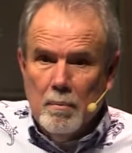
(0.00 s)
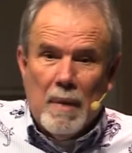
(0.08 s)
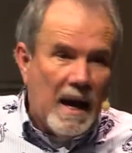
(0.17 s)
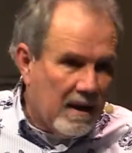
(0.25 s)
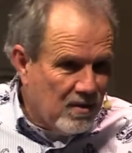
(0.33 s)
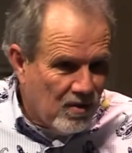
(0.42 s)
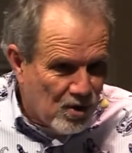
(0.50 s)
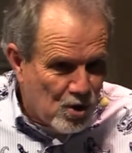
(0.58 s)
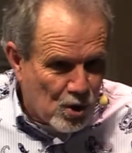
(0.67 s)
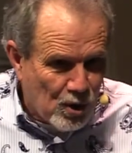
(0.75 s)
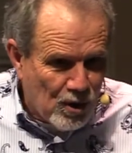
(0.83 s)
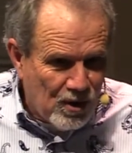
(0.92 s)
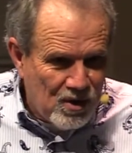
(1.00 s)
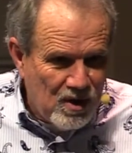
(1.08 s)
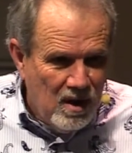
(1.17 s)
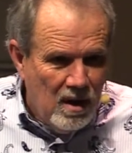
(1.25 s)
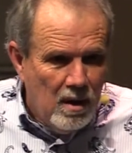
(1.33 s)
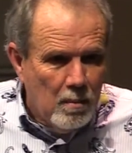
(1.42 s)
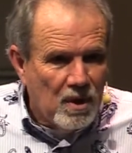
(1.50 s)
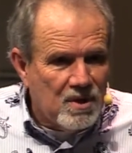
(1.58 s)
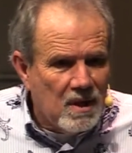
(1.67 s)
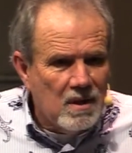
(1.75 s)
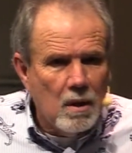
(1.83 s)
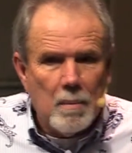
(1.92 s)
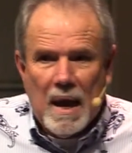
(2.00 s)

back to the church, but to end up